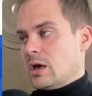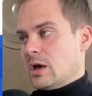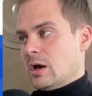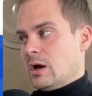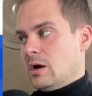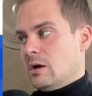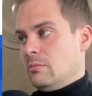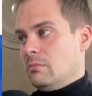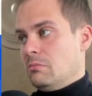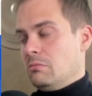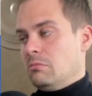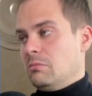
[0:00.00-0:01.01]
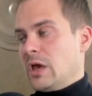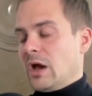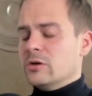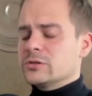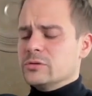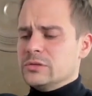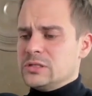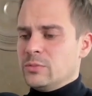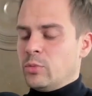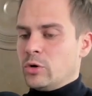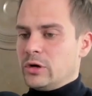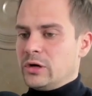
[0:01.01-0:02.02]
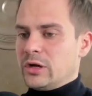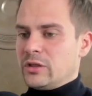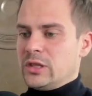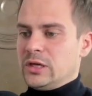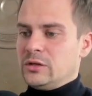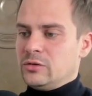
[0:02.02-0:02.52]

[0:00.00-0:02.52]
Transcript: also it's important, I think,